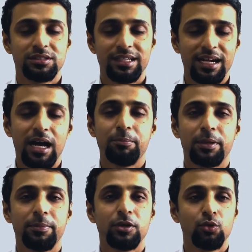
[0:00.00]
There are
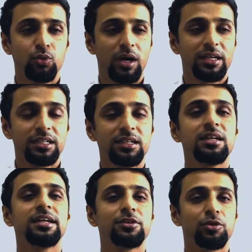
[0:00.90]
people who are
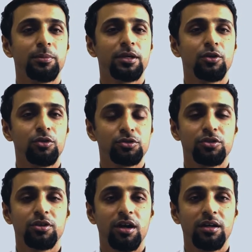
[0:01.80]
yearning to be closer to
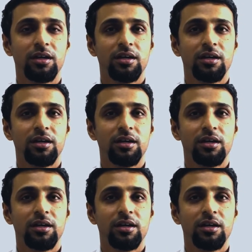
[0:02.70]
God,